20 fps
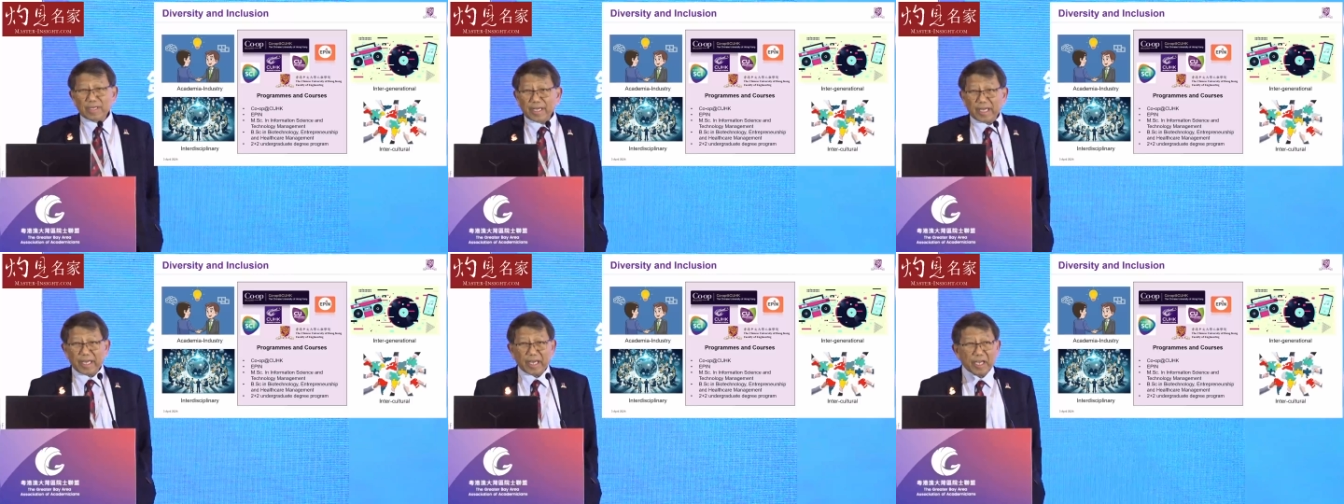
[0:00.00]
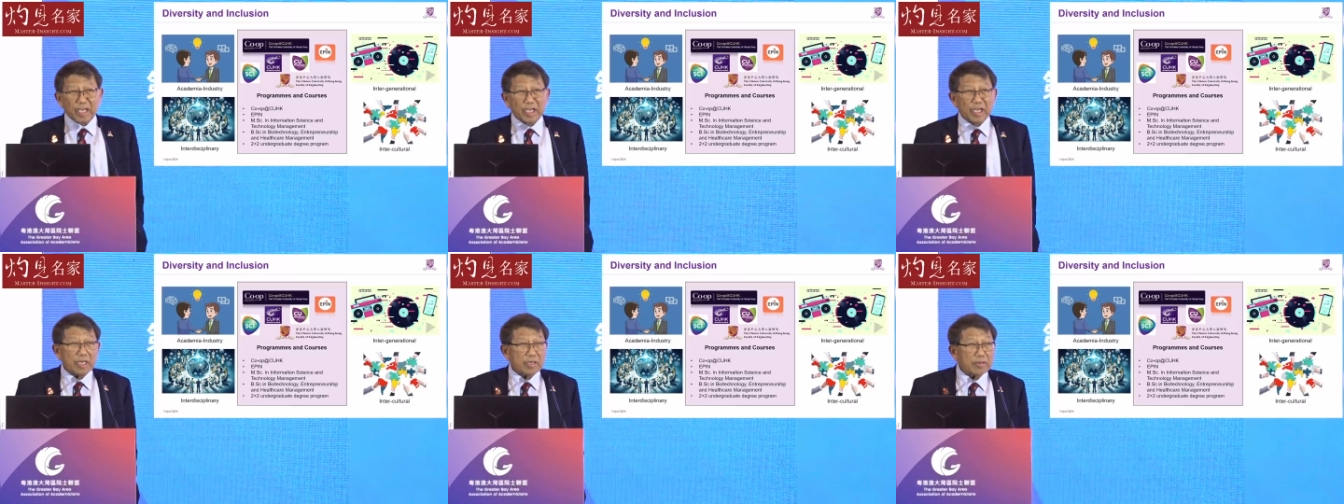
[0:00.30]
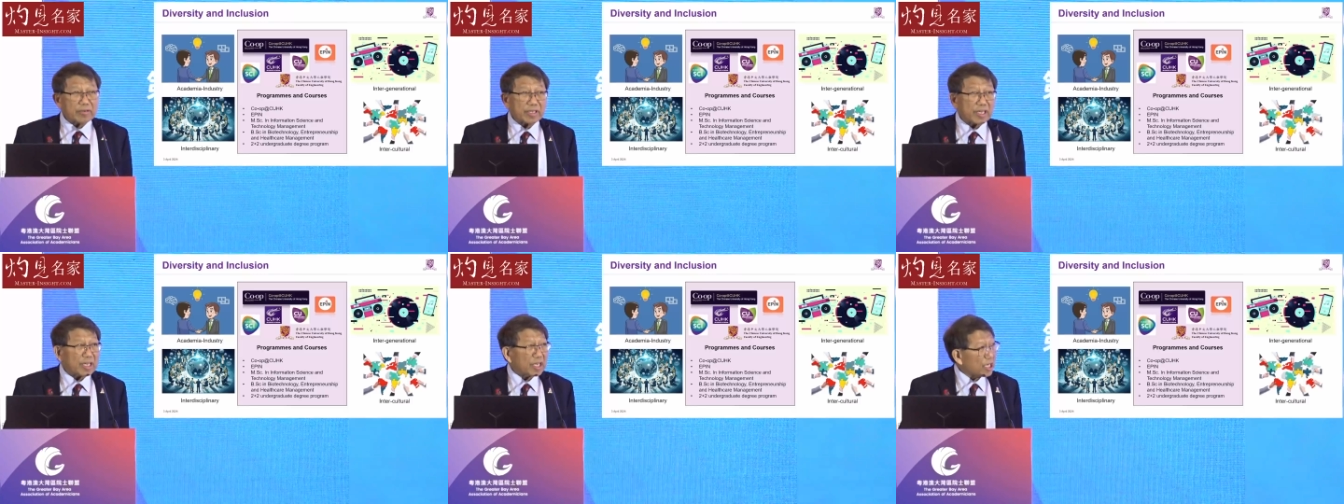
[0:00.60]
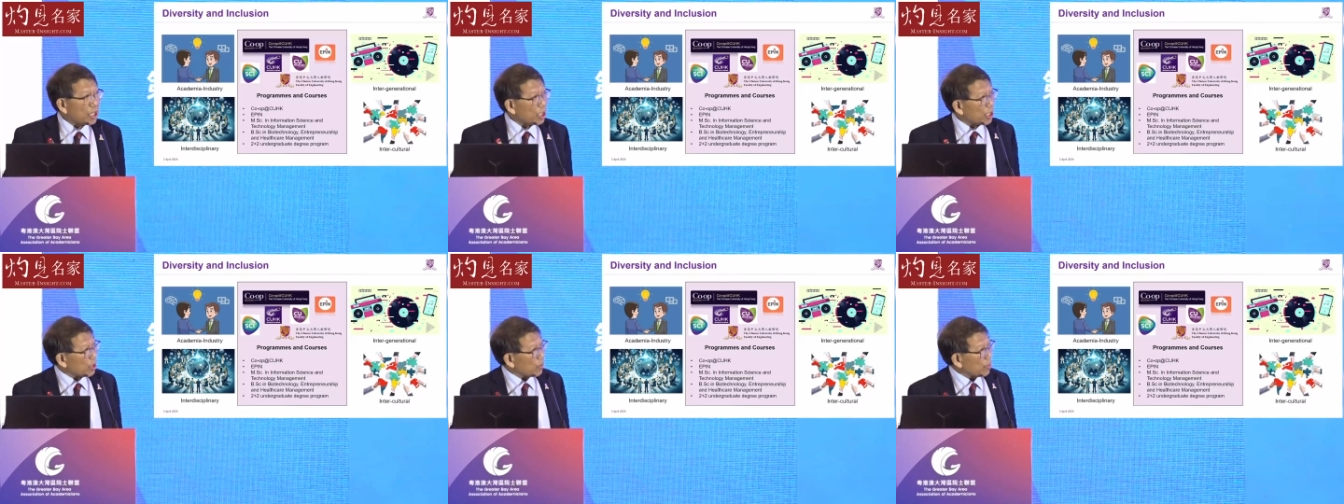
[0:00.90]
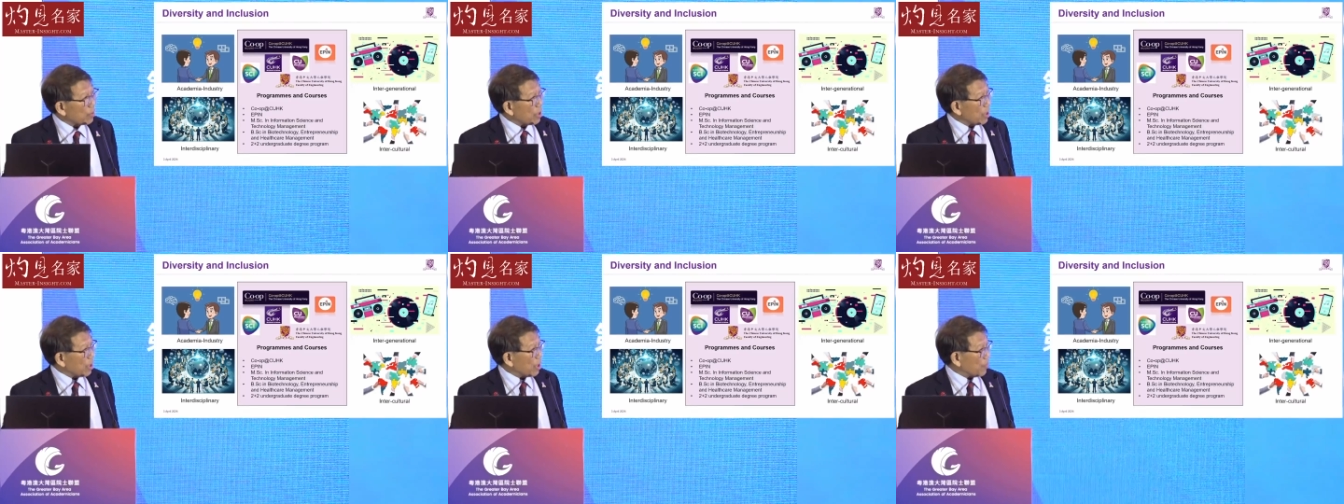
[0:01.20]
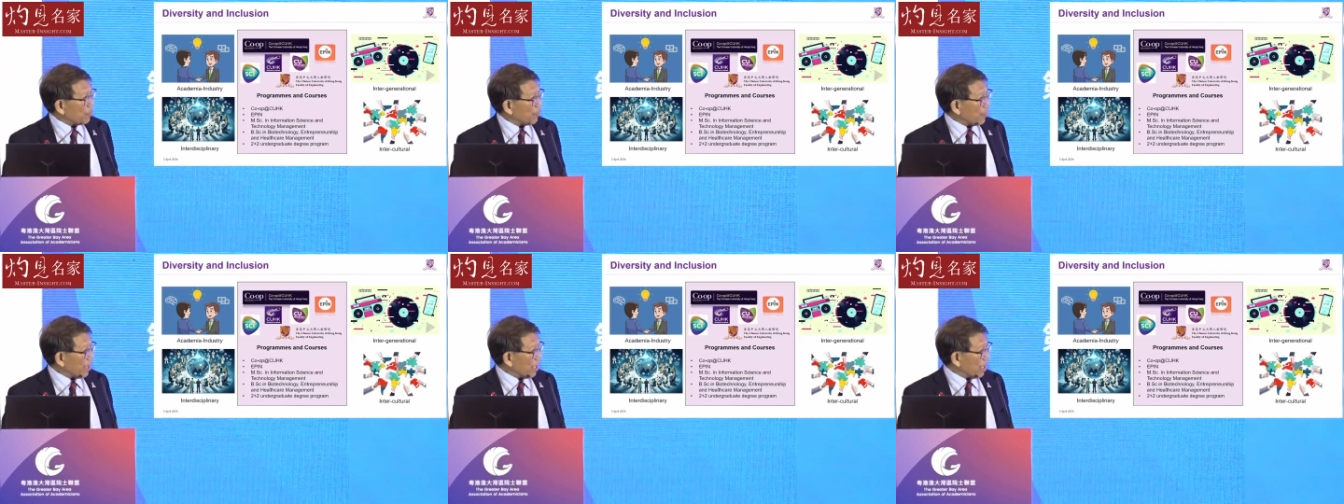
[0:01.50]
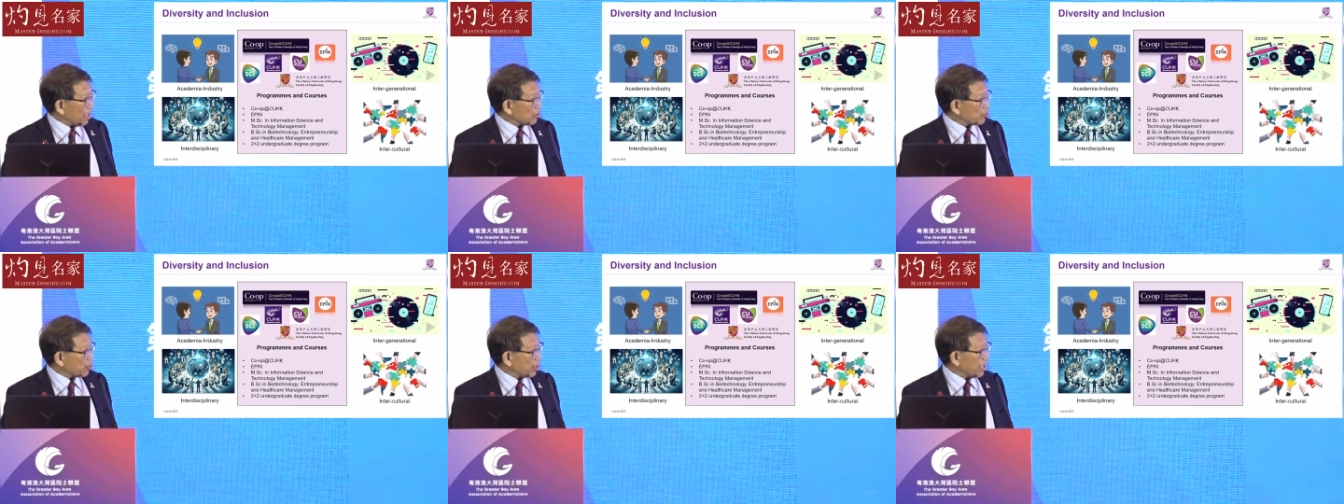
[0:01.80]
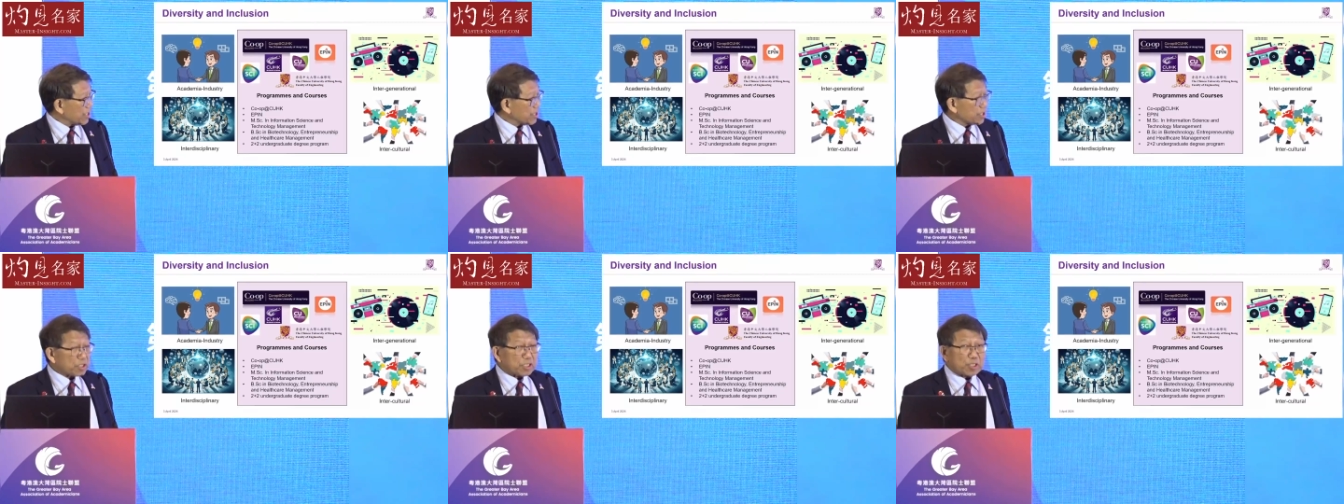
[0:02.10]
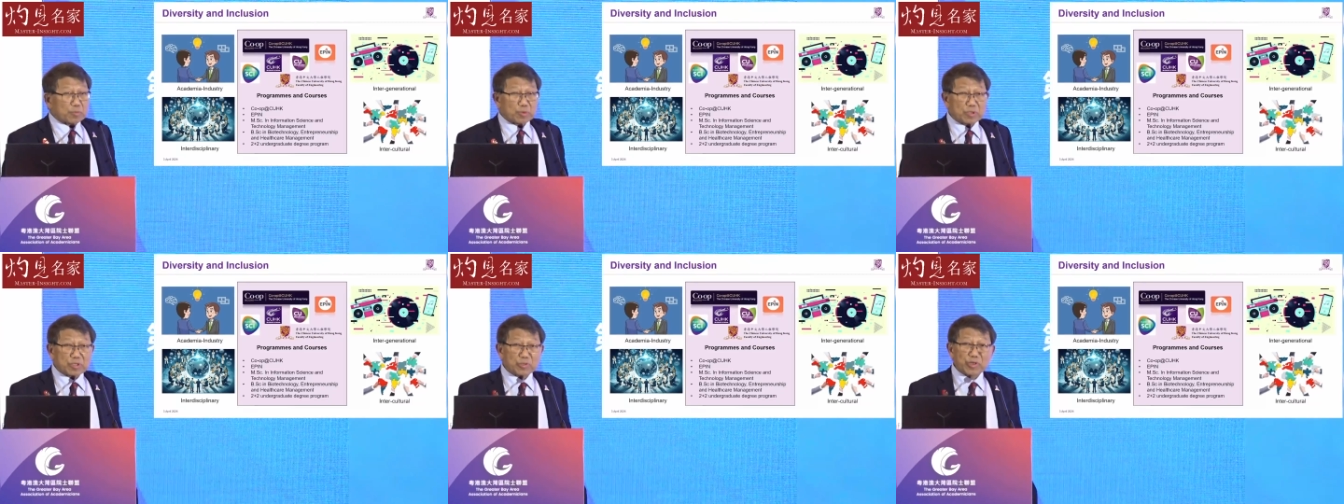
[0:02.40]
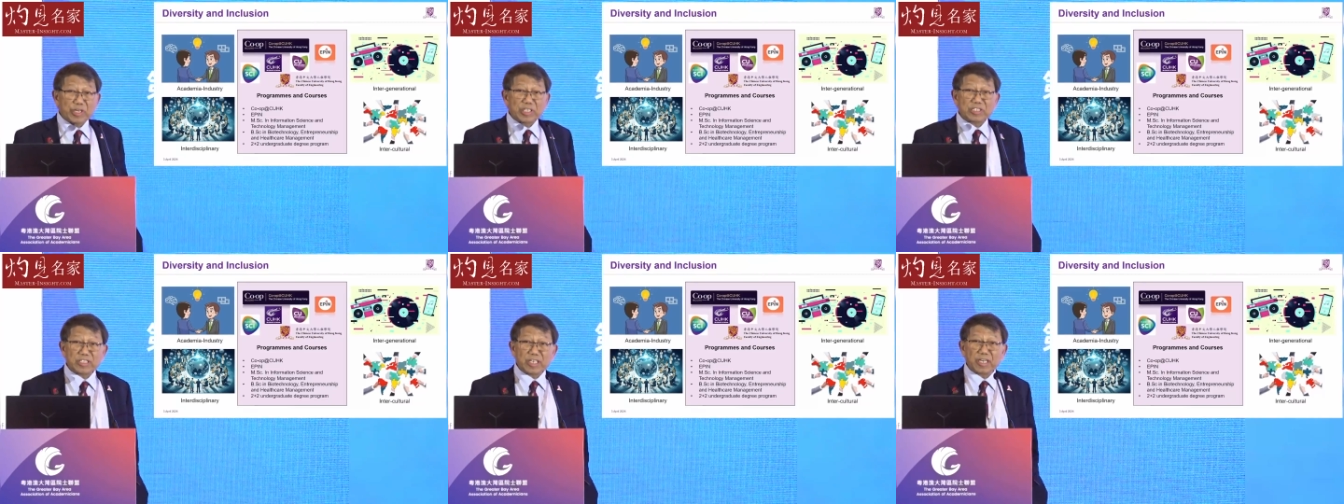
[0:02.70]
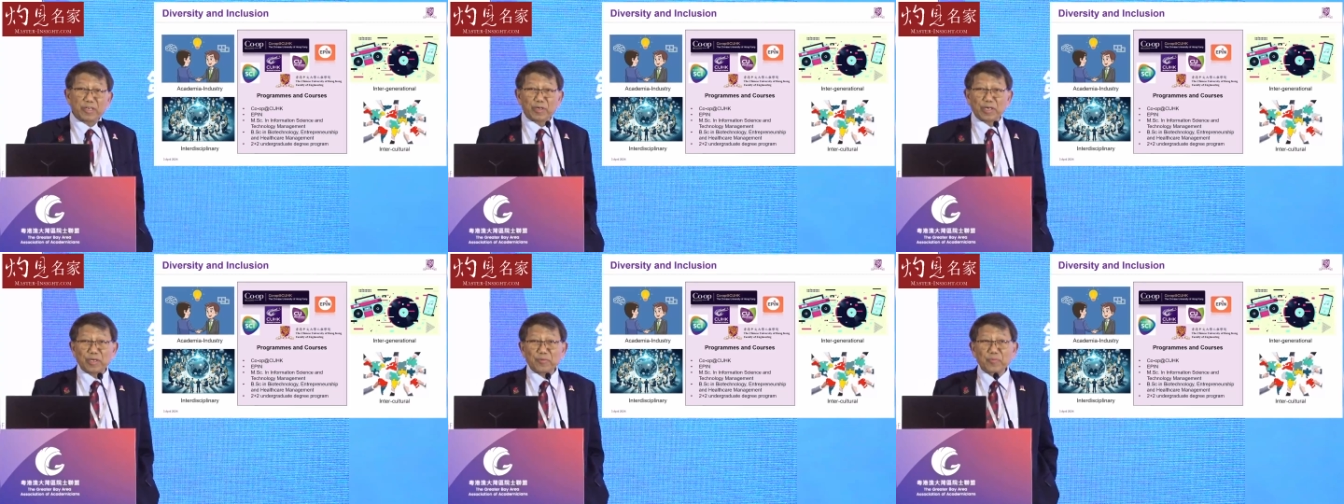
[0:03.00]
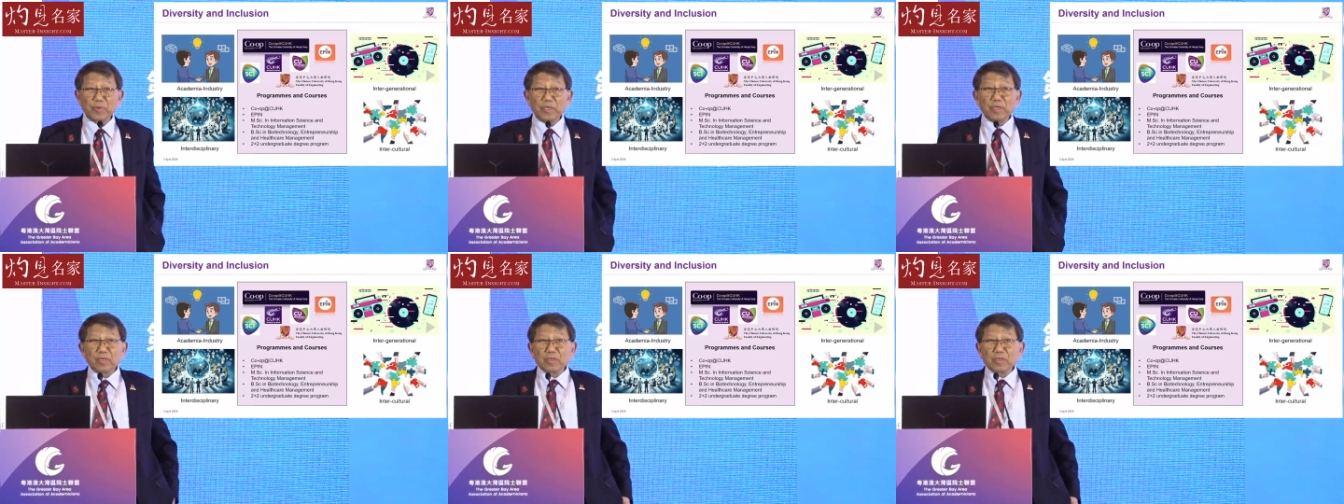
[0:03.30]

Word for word: and uh, um, uh, transdisciplinary, etc.